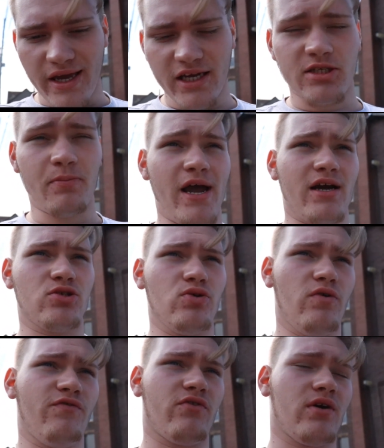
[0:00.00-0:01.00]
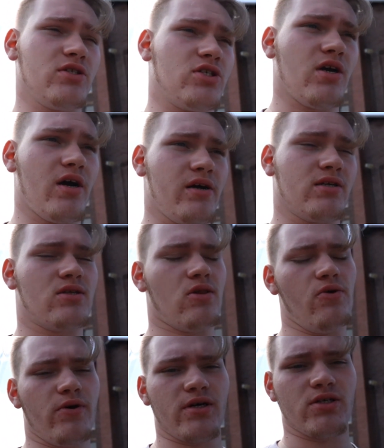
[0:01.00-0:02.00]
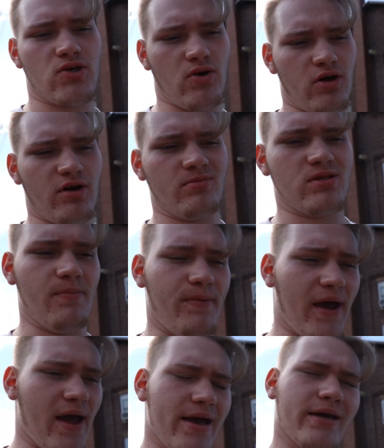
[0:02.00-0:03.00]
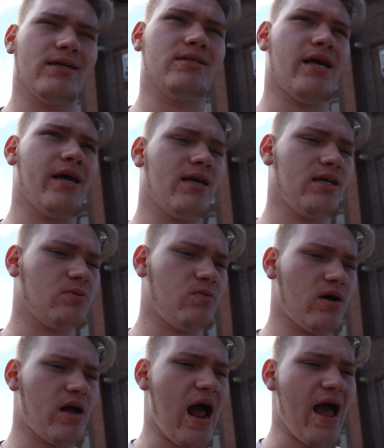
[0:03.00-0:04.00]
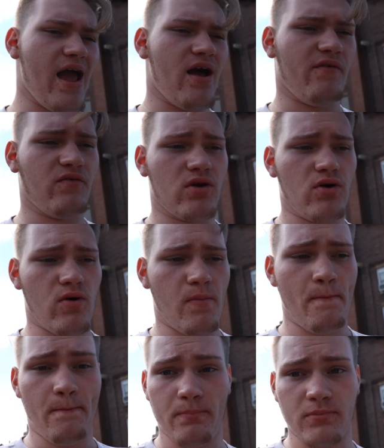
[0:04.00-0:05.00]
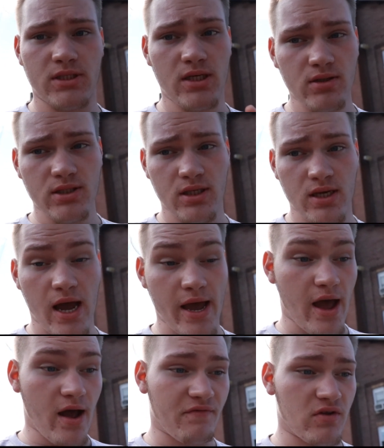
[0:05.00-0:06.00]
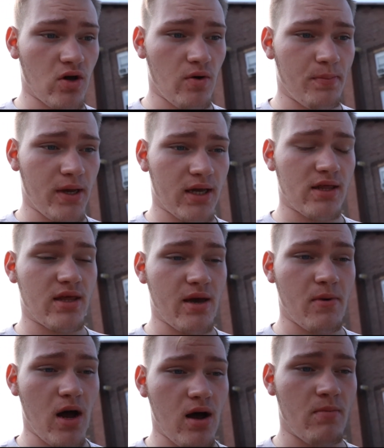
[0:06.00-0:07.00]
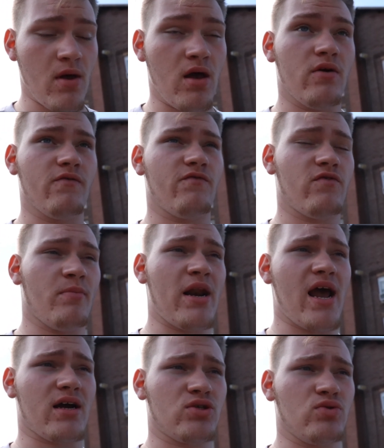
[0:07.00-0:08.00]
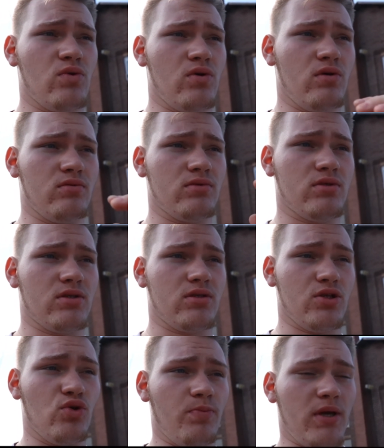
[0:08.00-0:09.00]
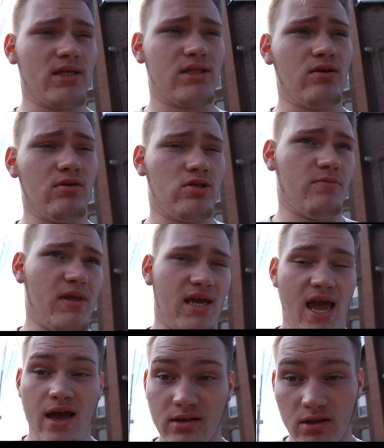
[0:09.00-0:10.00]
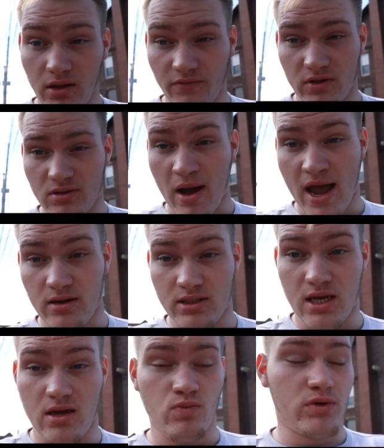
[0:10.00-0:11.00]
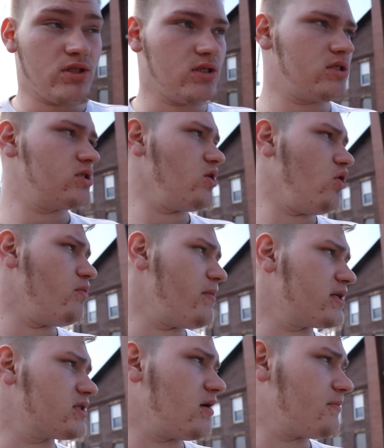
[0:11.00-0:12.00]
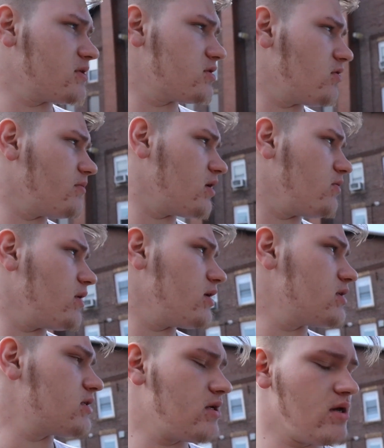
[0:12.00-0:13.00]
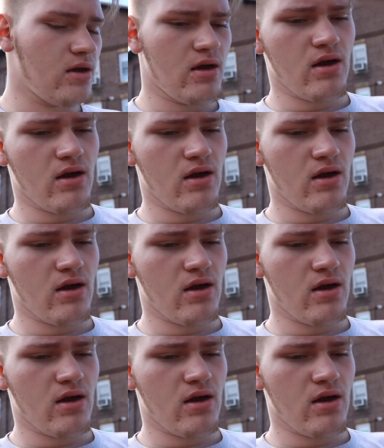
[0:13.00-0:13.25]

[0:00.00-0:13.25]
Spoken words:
It's my actual front shocks, the lower control arms, the bags, and guess what? I have to go, seriously, I have to go pick them up from an actual UPS dealership. They can't deliver to my house again, which is so messed up in so many ways.